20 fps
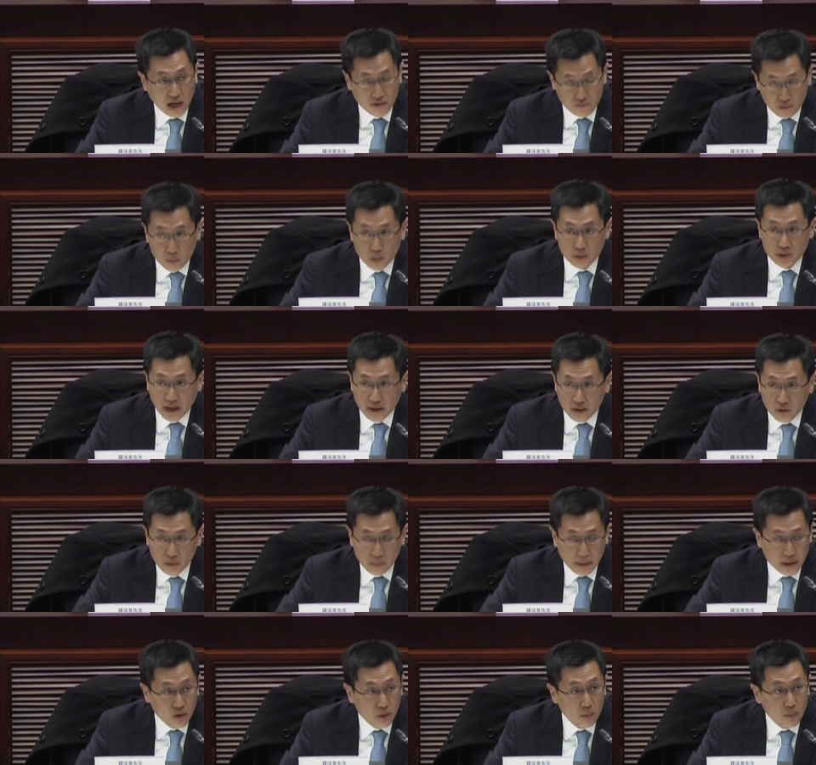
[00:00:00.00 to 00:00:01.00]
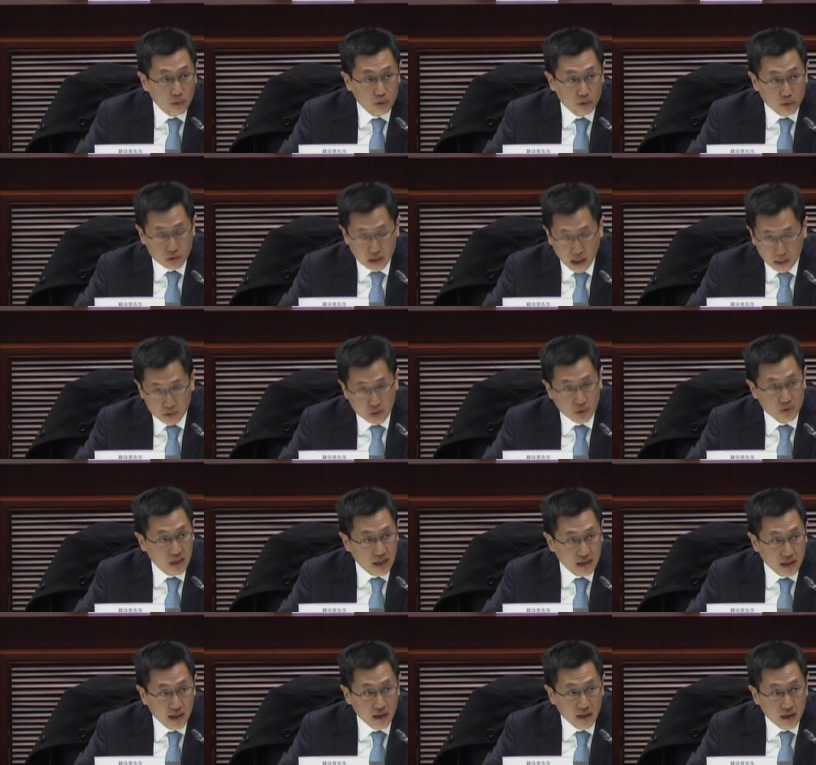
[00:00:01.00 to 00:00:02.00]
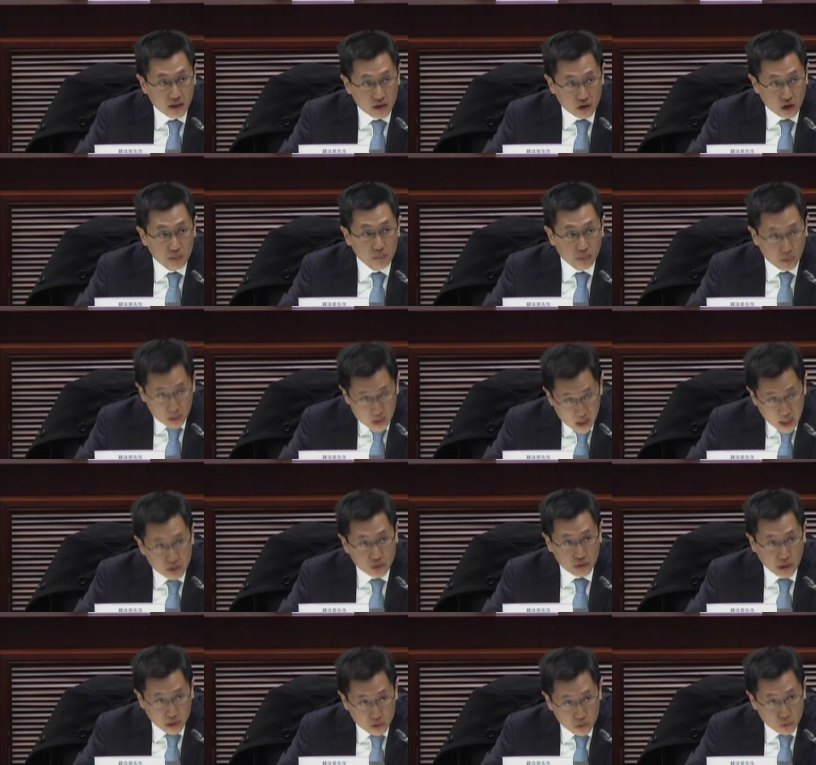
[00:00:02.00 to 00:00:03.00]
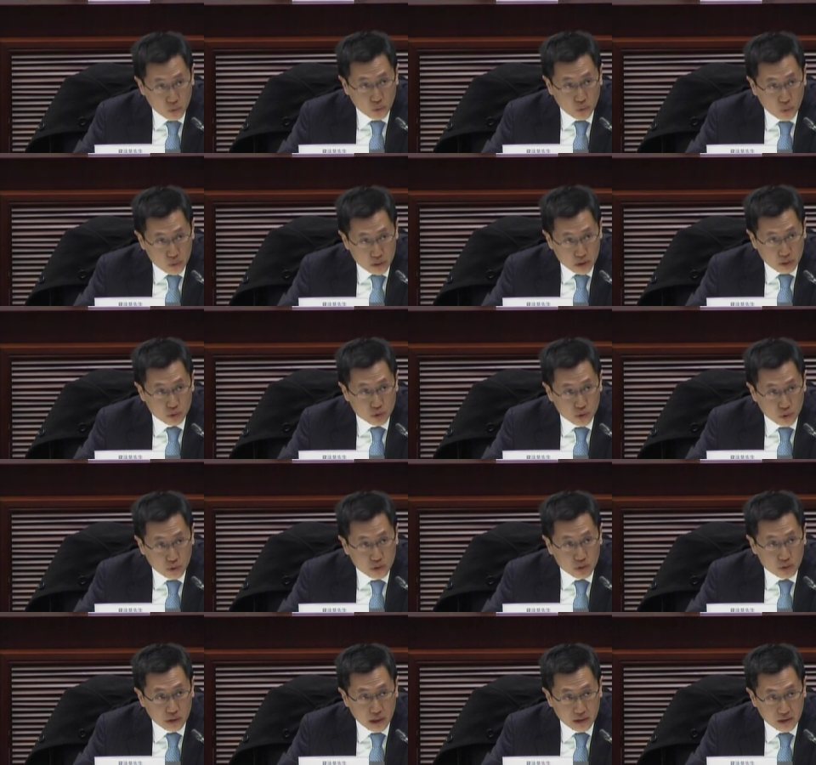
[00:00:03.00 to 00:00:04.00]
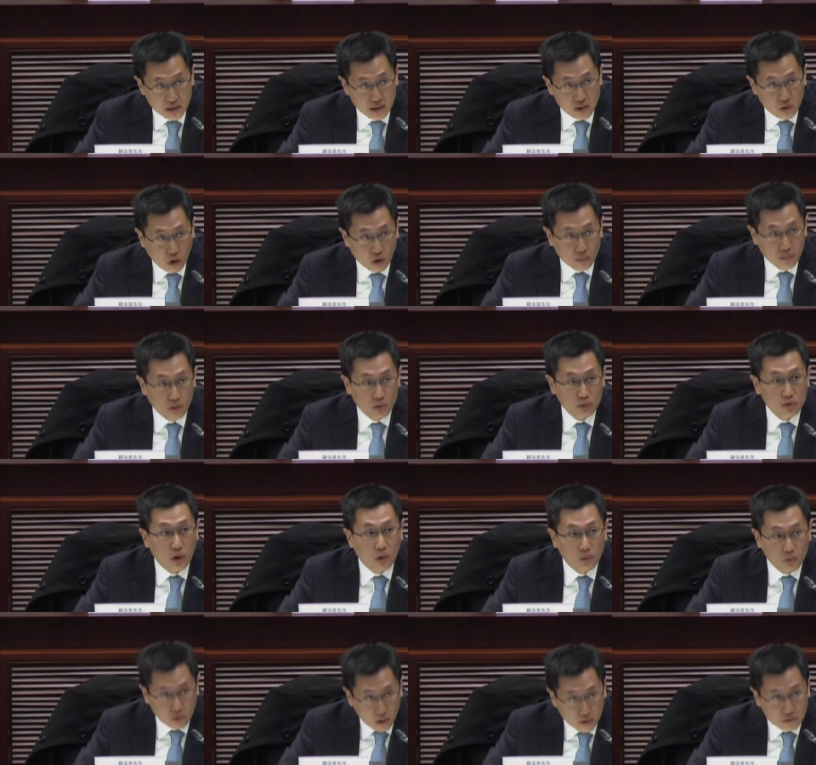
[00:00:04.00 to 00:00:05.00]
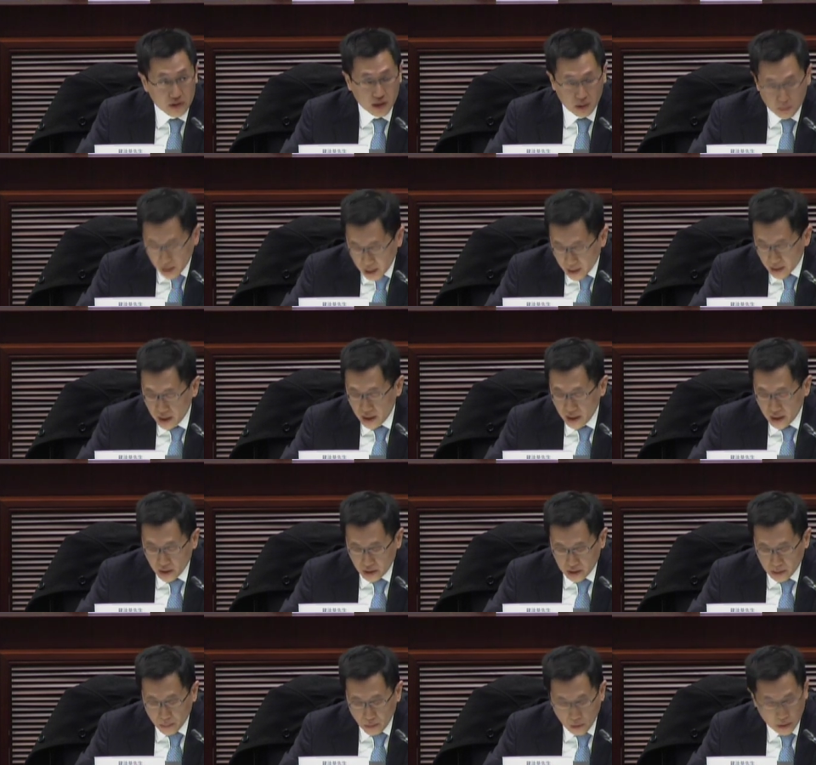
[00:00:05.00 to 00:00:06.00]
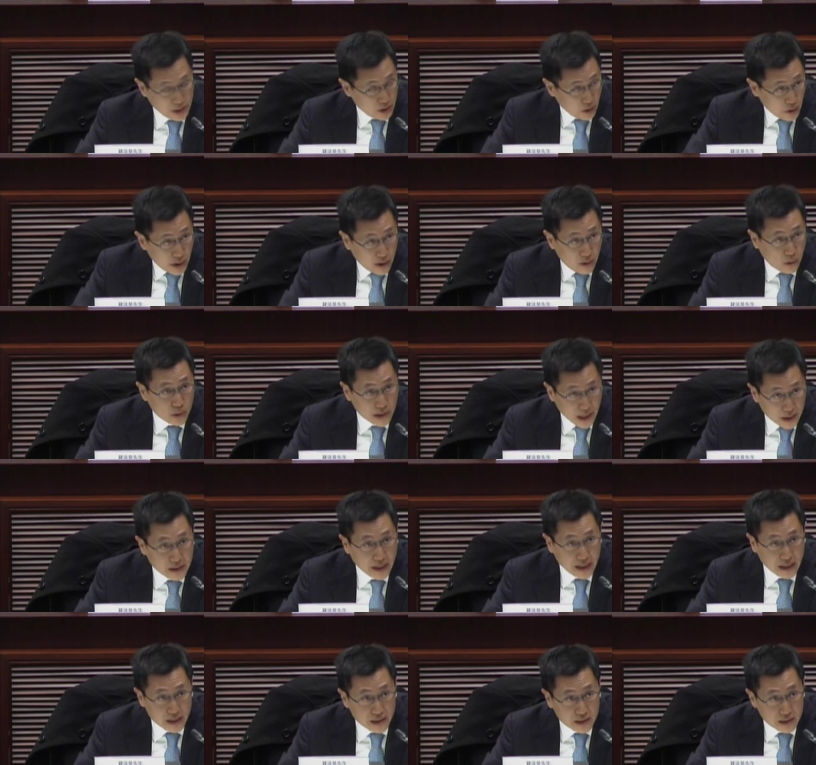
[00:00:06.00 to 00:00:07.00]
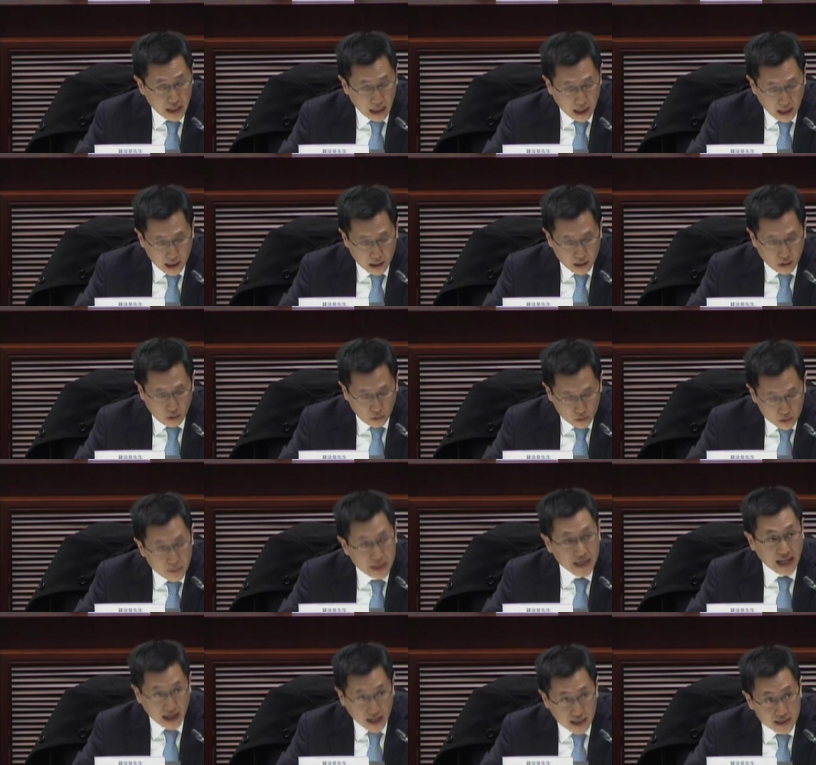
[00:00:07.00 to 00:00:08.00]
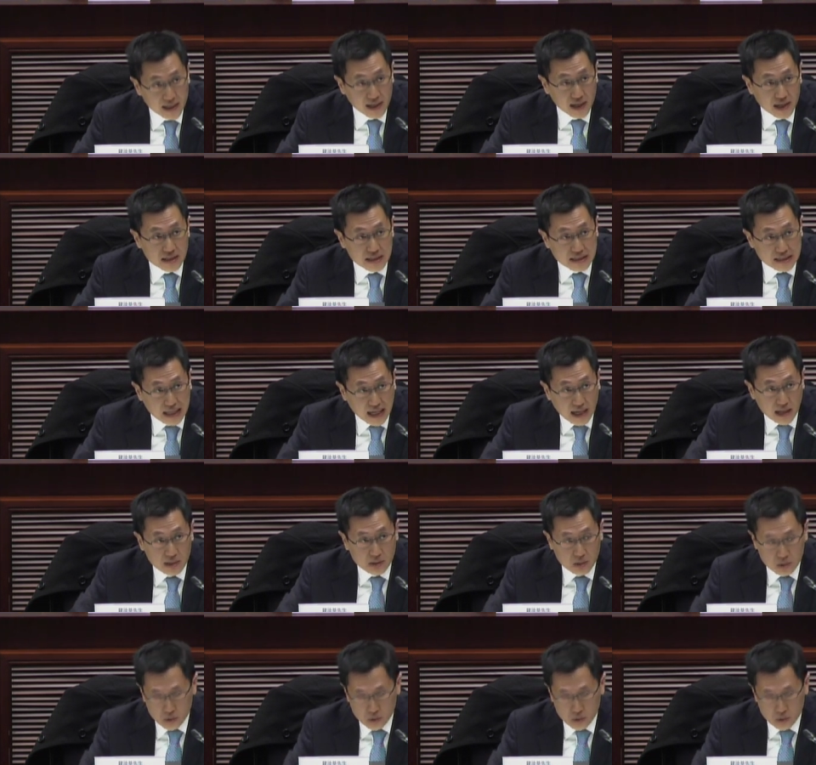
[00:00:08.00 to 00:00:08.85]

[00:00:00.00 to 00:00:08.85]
Now, a dedicated queue will be designated for is facilitating services. They, so the ULA would